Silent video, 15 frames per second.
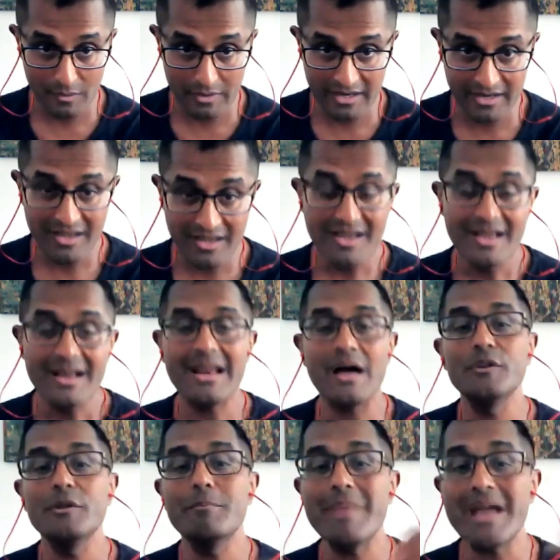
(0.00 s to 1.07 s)
Okay.
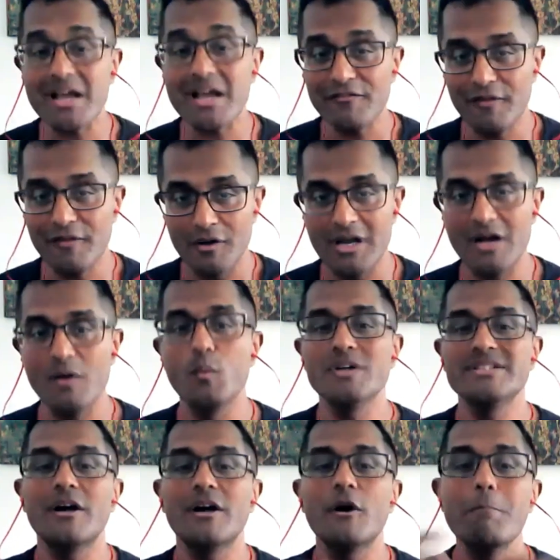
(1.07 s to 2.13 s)
Now the megafauna
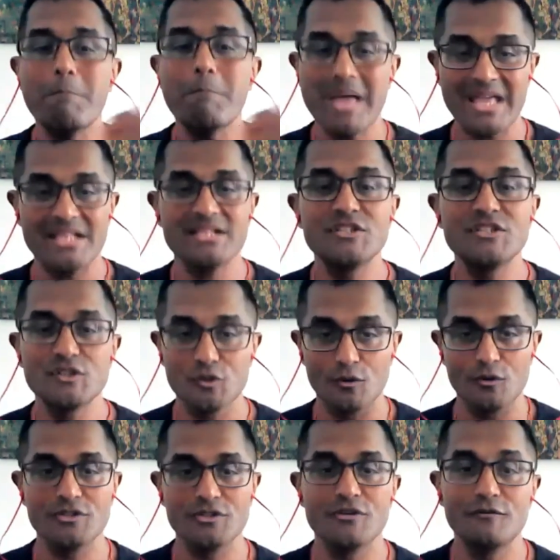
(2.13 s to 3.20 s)
was our main
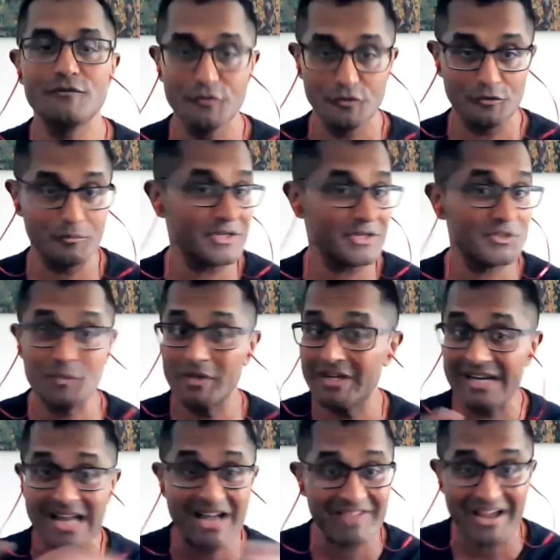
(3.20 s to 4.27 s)
source of food because
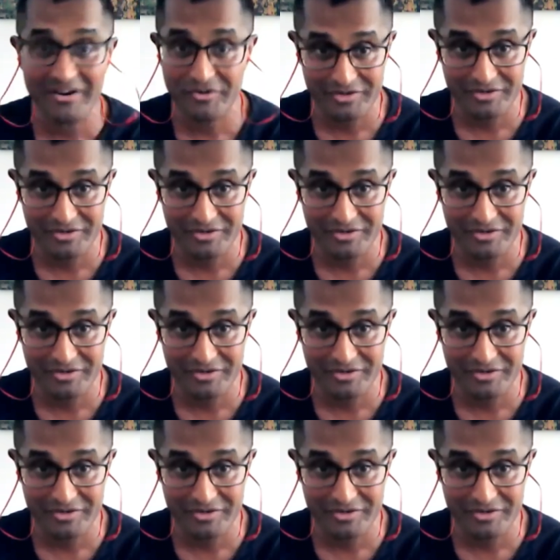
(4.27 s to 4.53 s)
we didn't have